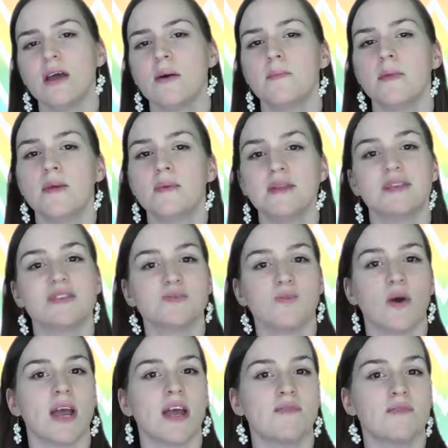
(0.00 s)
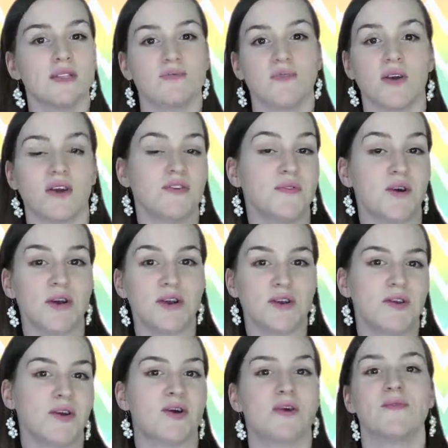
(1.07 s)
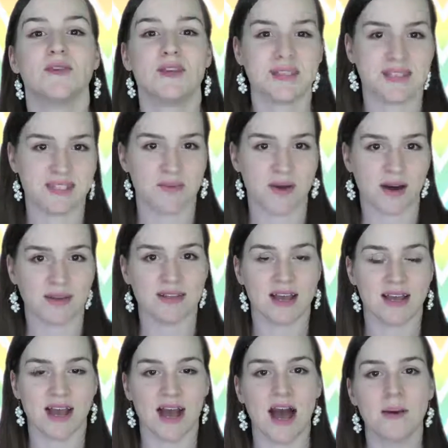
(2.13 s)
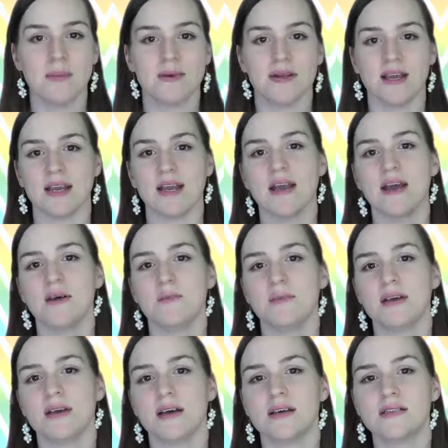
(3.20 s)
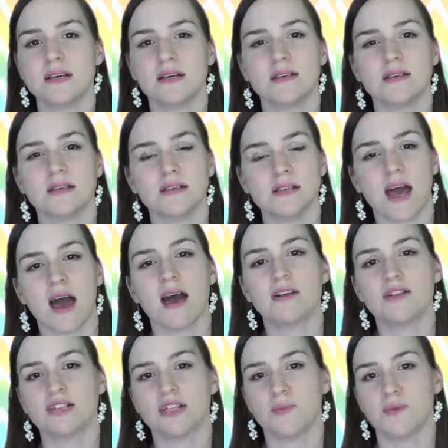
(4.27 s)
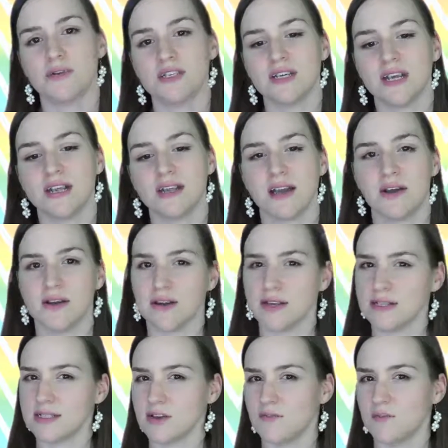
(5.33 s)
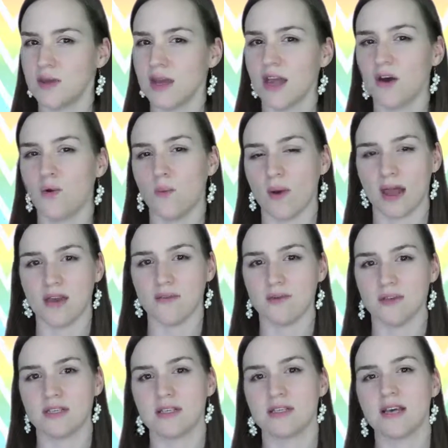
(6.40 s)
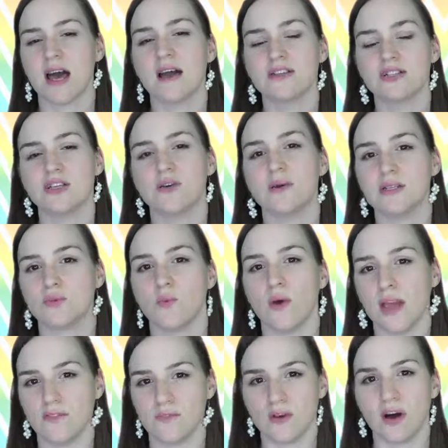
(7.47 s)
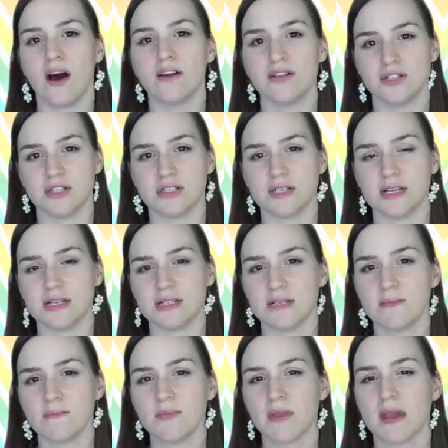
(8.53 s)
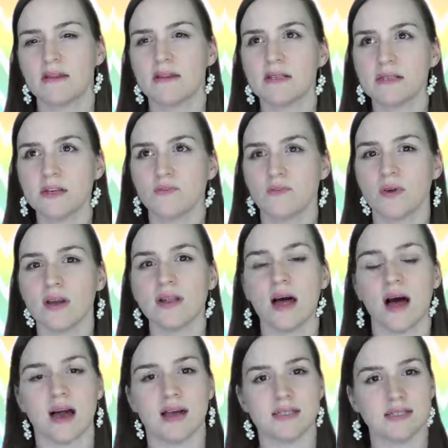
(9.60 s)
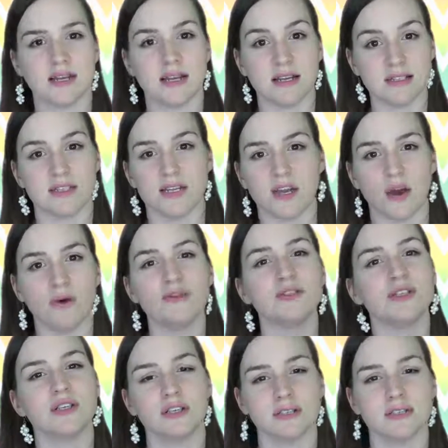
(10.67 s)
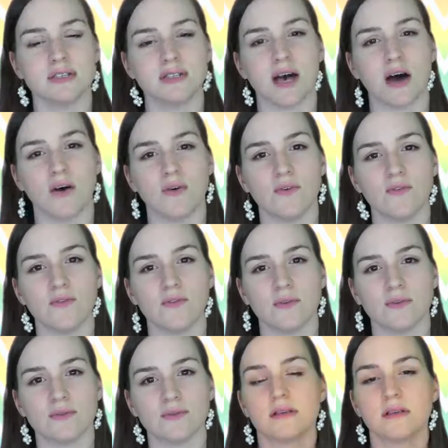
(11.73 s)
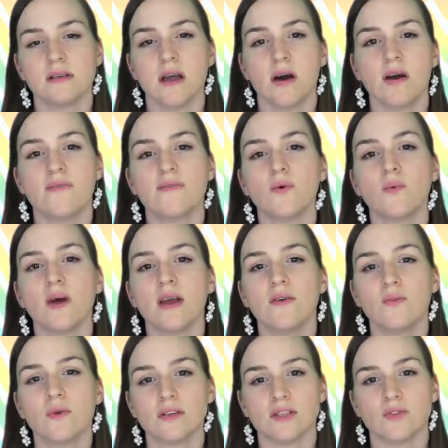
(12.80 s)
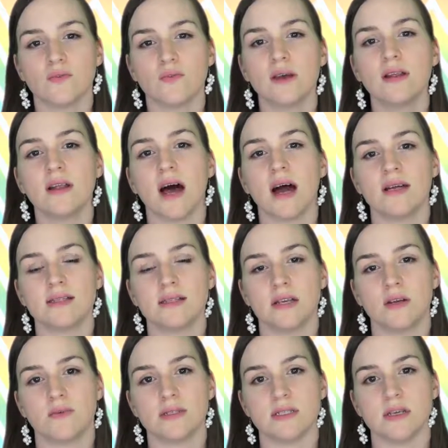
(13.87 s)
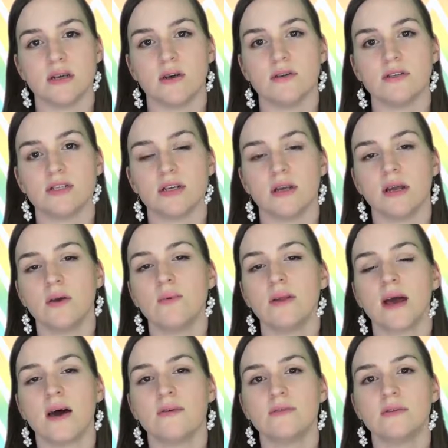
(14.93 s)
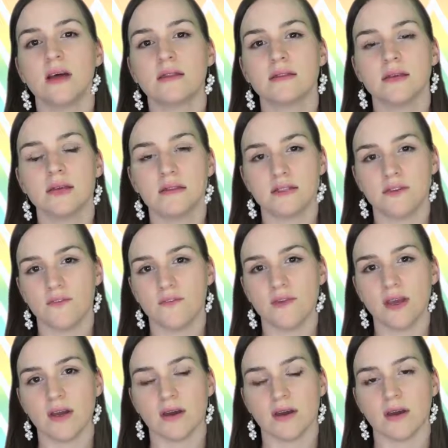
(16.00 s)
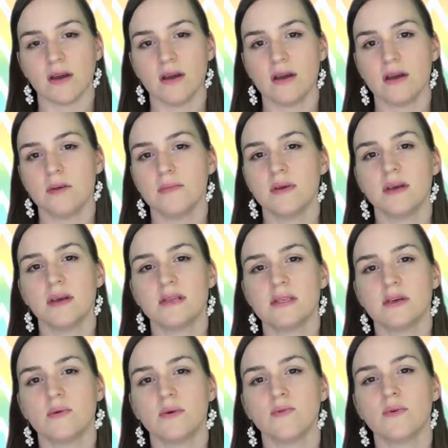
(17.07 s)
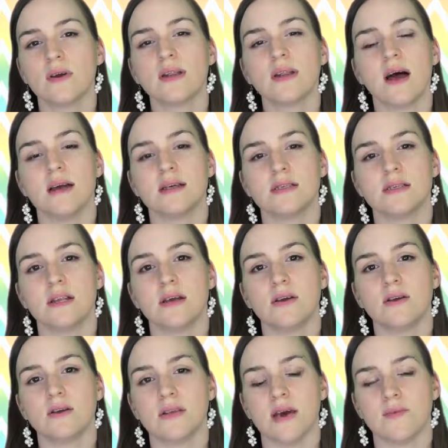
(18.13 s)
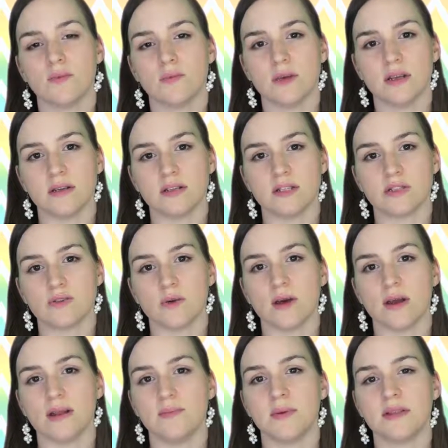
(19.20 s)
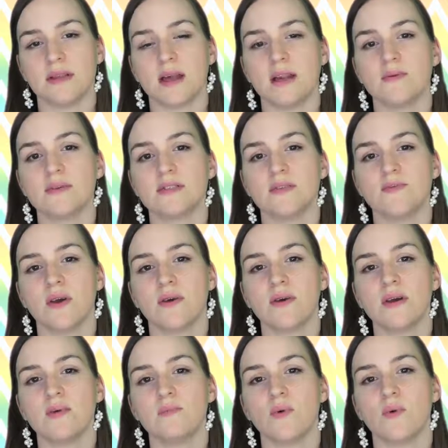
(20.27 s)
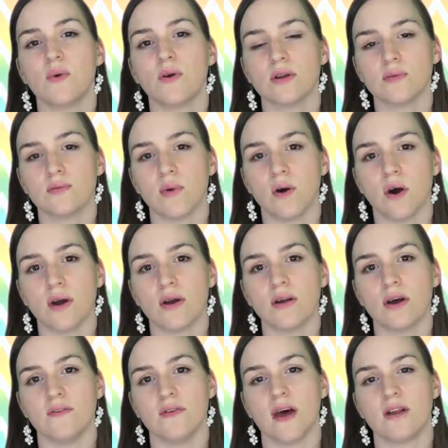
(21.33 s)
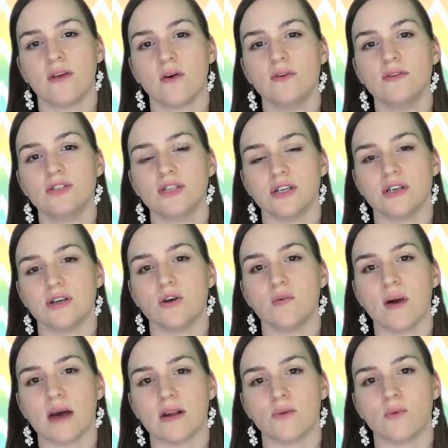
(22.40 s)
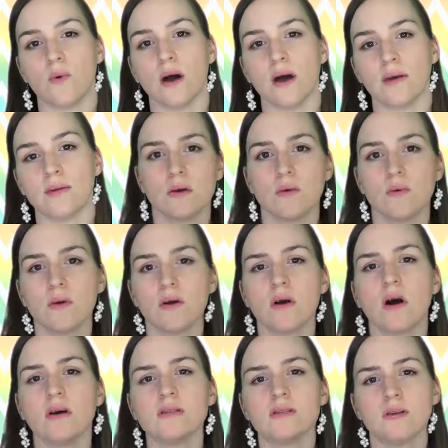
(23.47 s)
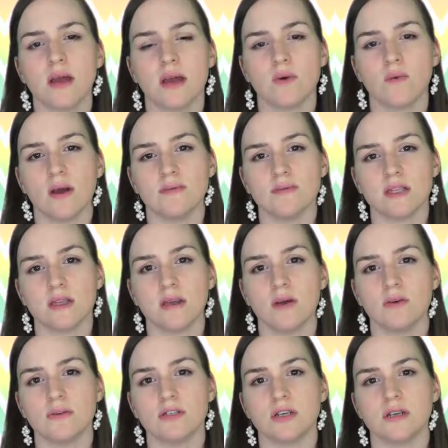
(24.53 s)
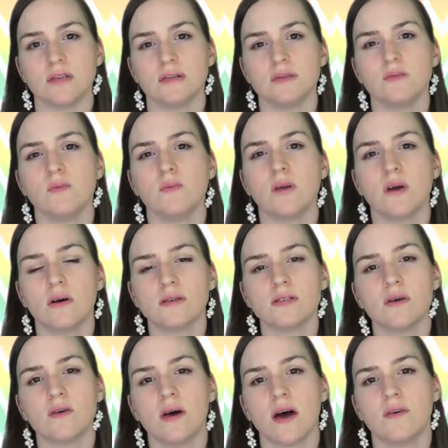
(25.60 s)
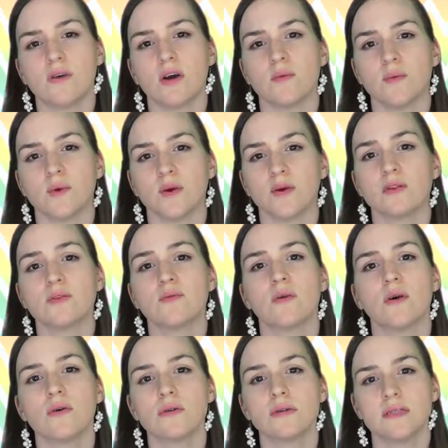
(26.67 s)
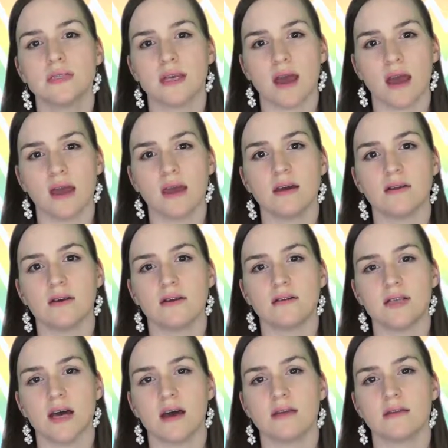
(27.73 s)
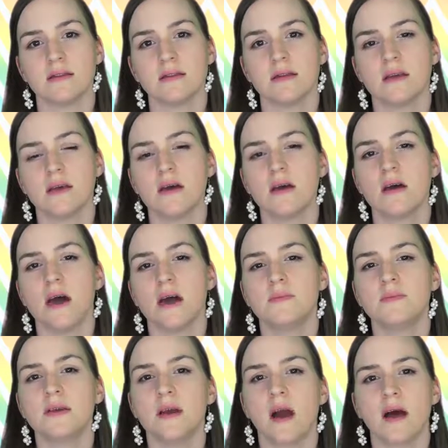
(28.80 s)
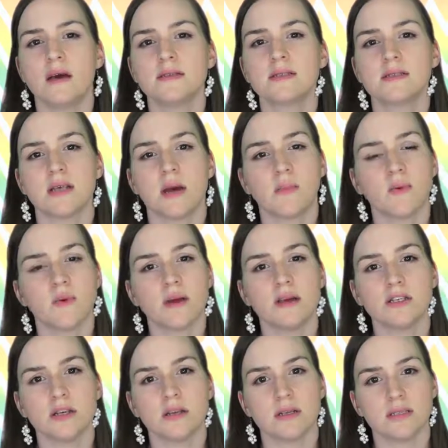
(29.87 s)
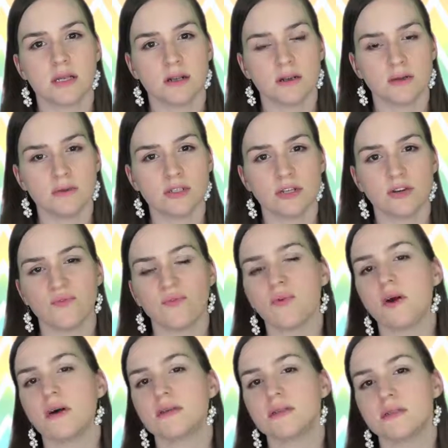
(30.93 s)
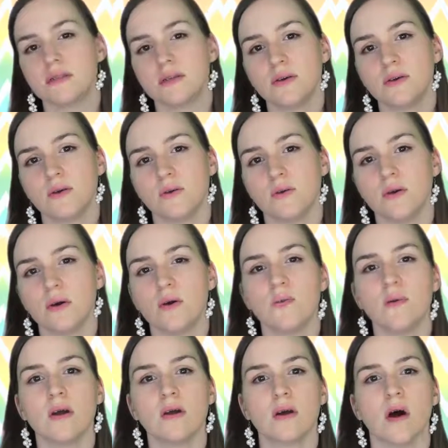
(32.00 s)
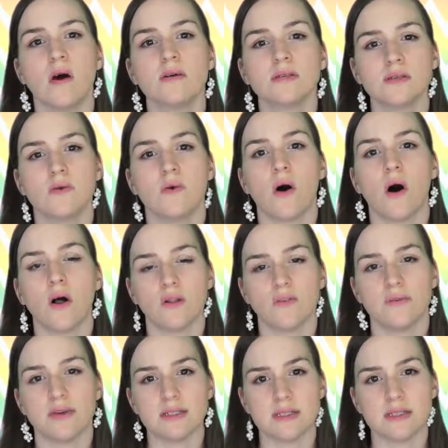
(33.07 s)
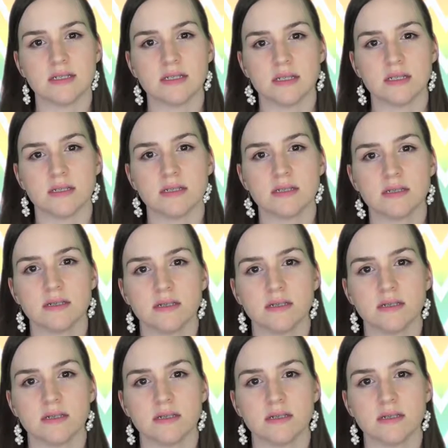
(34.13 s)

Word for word: Maybe this wave is very, very nervous about that happening because it's attached to the particularities of being a wave. It's attached to its wave consciousness. It doesn't realize that it's the ocean itself. Now, if the wave were to realize that it was the ocean, it would have nothing to fear because it would realize that it could never be destroyed, but that it was a very important part of that ocean no matter what. We are also like waves in the ocean. We also have our birth, growth, decay, and our death. And because separation is an illusion for us too, we are also all of existence.